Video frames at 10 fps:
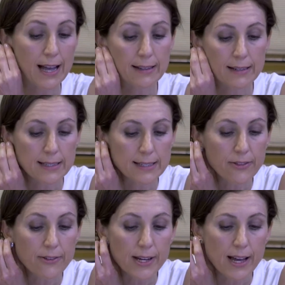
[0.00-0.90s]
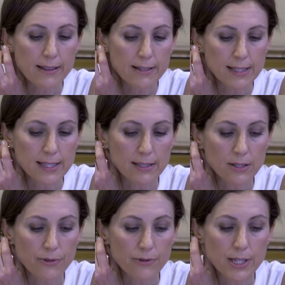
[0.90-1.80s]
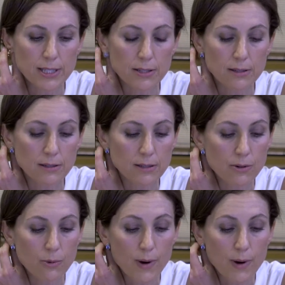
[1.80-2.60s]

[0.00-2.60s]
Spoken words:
at least three other sets of reasons